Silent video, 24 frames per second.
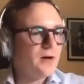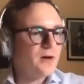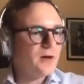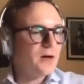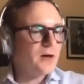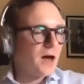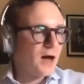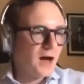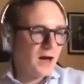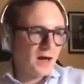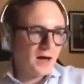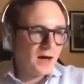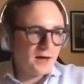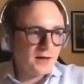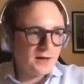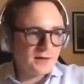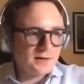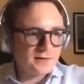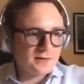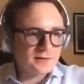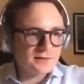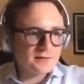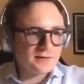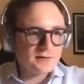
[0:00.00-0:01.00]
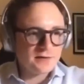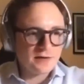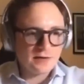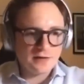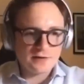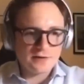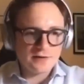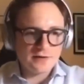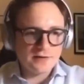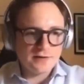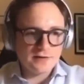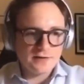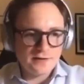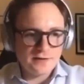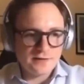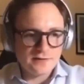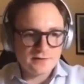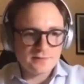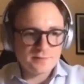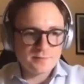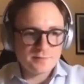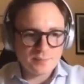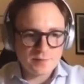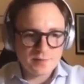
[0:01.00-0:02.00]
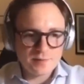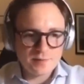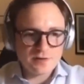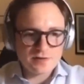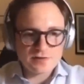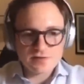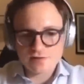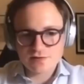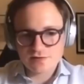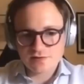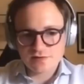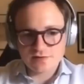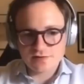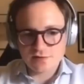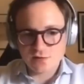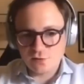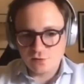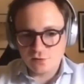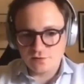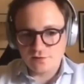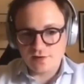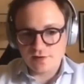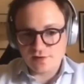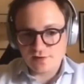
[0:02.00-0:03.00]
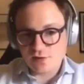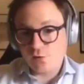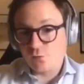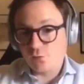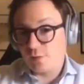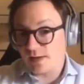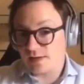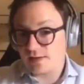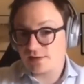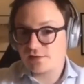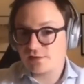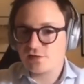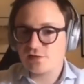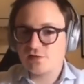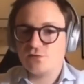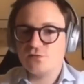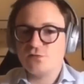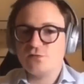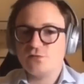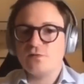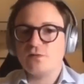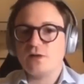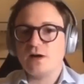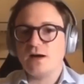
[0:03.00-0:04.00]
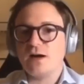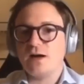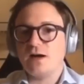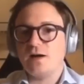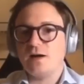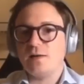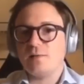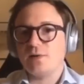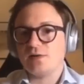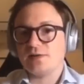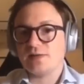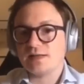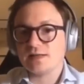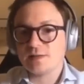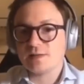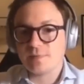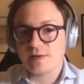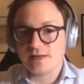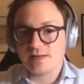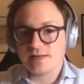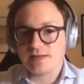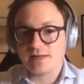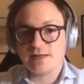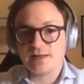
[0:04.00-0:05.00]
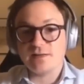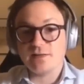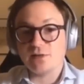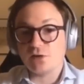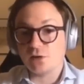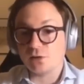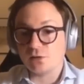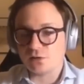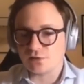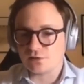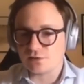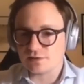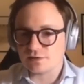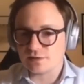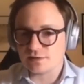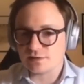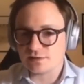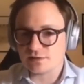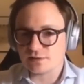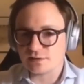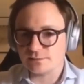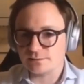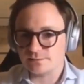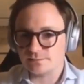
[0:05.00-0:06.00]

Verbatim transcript: Uh, uh, uh pretty much, there's no there's no risk to uh, participating in the Oracle system.